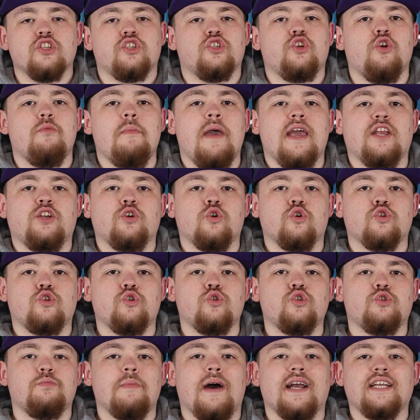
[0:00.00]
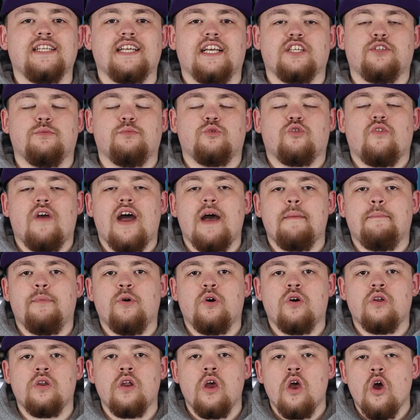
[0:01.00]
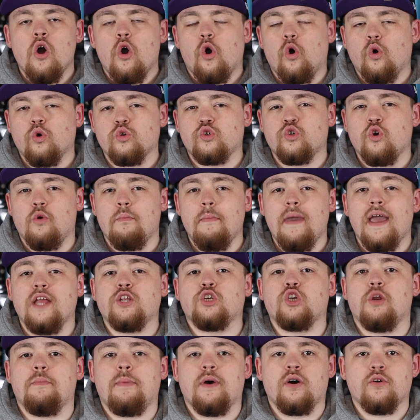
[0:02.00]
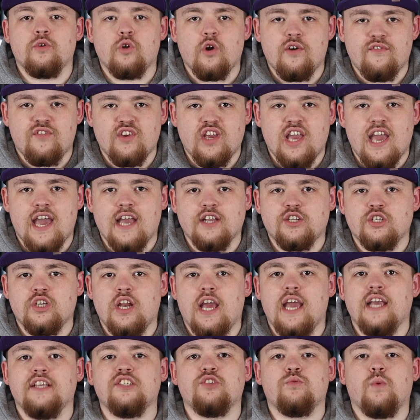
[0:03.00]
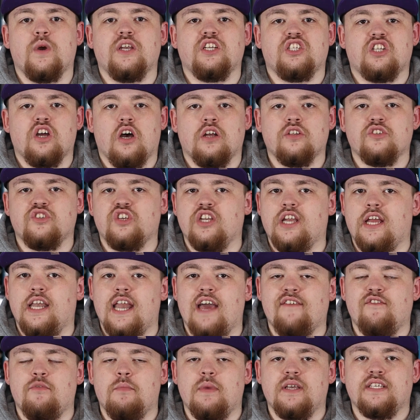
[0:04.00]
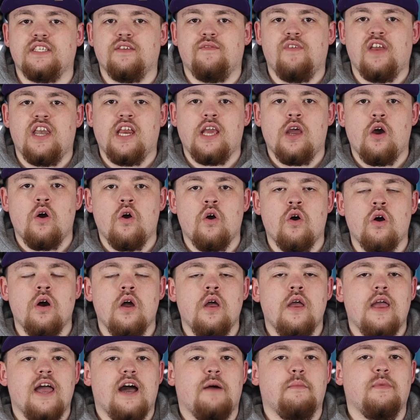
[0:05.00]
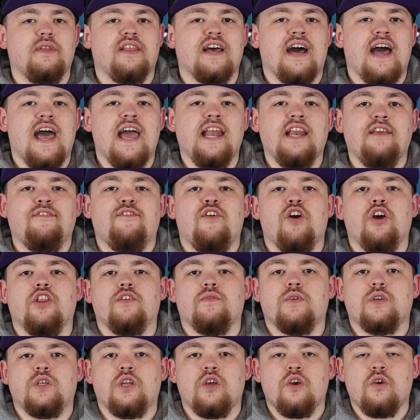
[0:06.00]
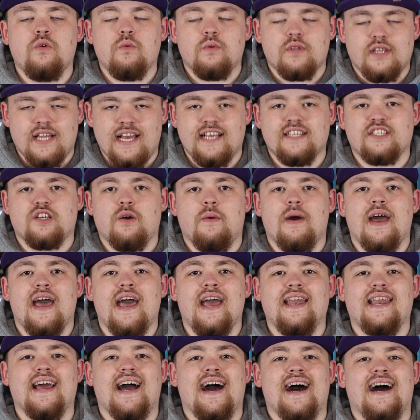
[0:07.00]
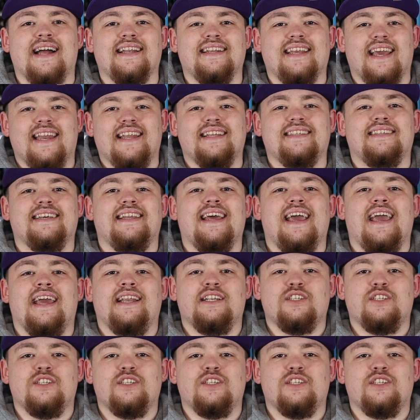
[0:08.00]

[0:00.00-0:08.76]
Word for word: so do make sure to smash that subscribe button. Also, make sure the bell notification is switched on so you never miss a video. And without any further ado, let's go ahead and get into the